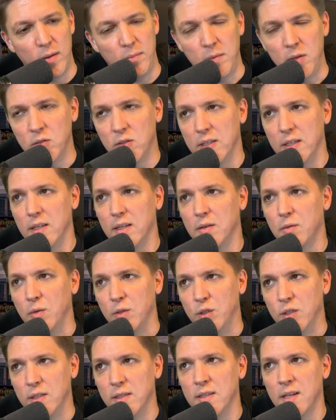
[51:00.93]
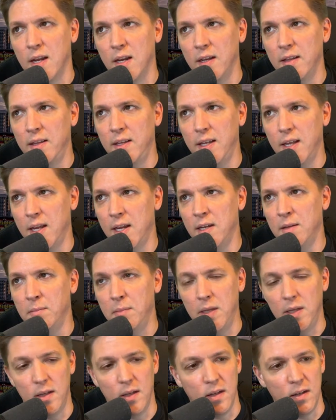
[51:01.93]
music, which is kind of the
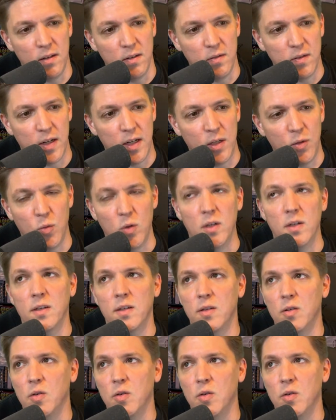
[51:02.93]
enemy of anyone who